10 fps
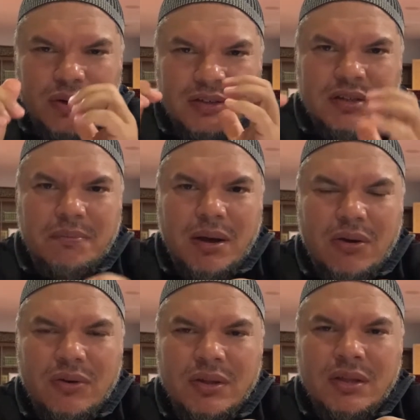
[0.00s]
It's
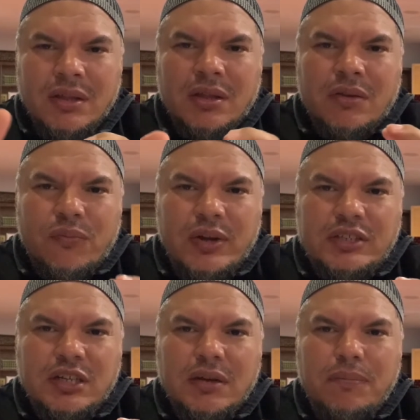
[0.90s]
about
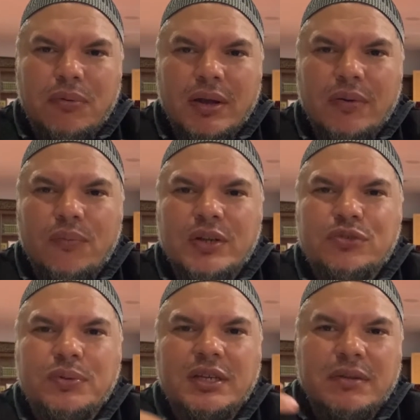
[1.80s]
reaching a point
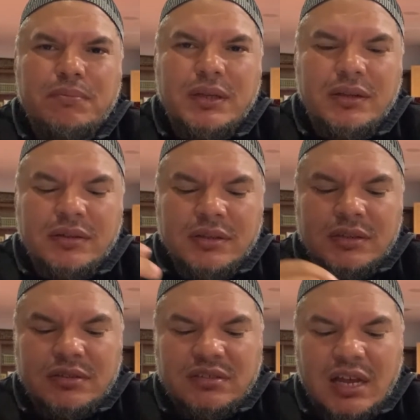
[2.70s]
which we can be
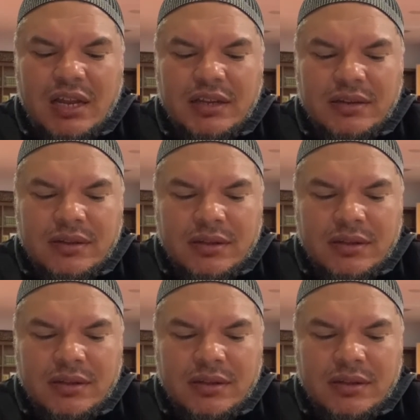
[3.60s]
solid